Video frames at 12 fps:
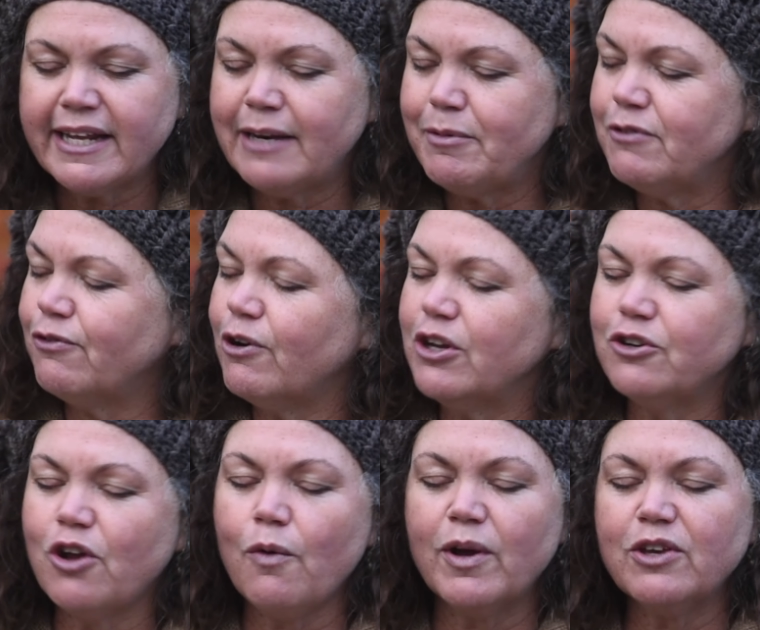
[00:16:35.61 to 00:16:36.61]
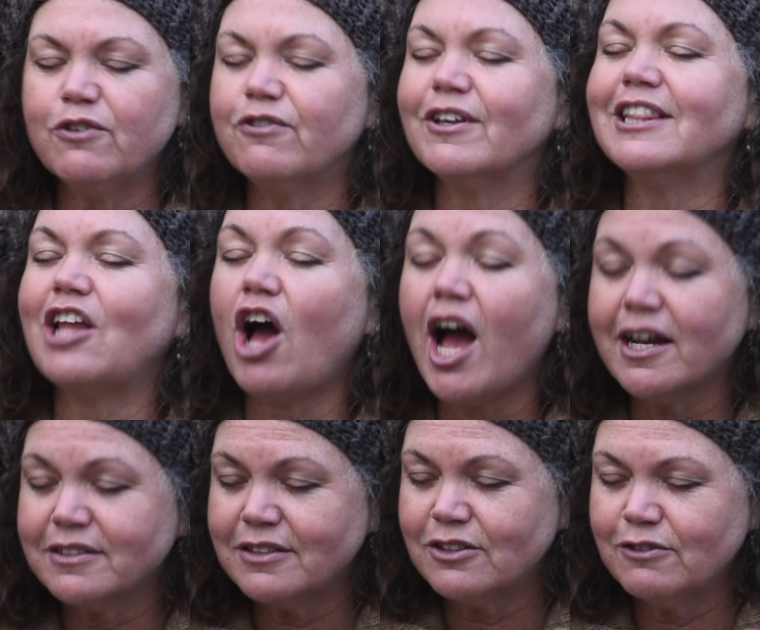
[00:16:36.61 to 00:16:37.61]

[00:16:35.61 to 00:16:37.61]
before you know it, you feel lost.